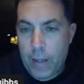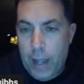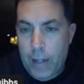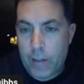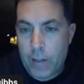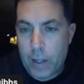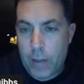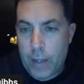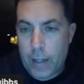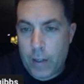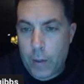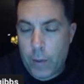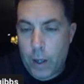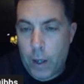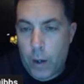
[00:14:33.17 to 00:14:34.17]
That's a, that's
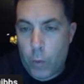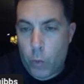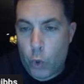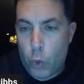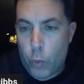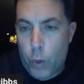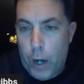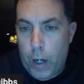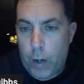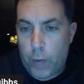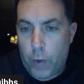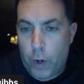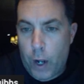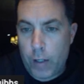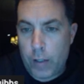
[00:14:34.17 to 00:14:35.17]
a, a rule breaker
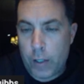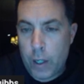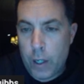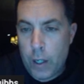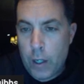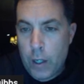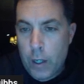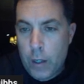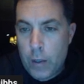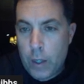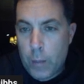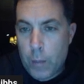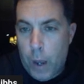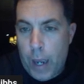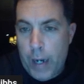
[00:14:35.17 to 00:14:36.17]
for us.
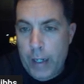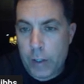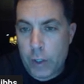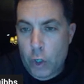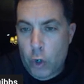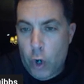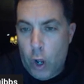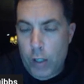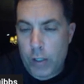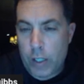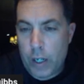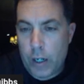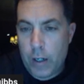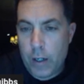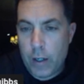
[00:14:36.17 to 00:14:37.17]
The mic is
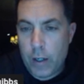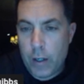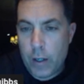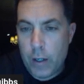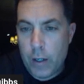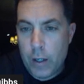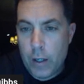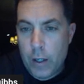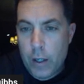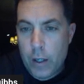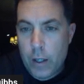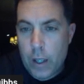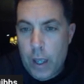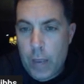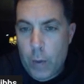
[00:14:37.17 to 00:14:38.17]
crossing
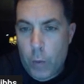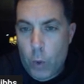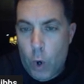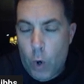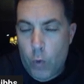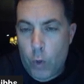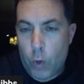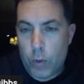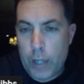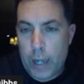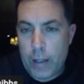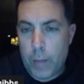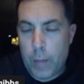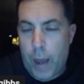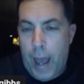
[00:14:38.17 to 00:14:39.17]
and the rover will
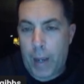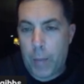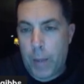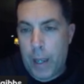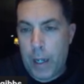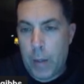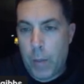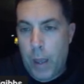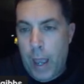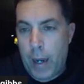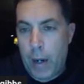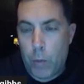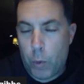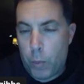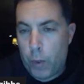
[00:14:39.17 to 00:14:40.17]
take the back man to man
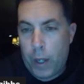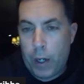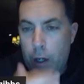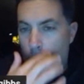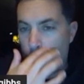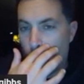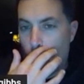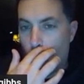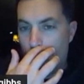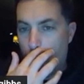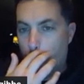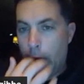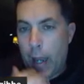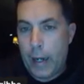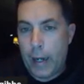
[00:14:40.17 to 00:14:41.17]
and we're playing cover one
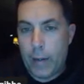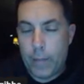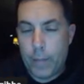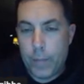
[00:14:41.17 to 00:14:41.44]
behind it.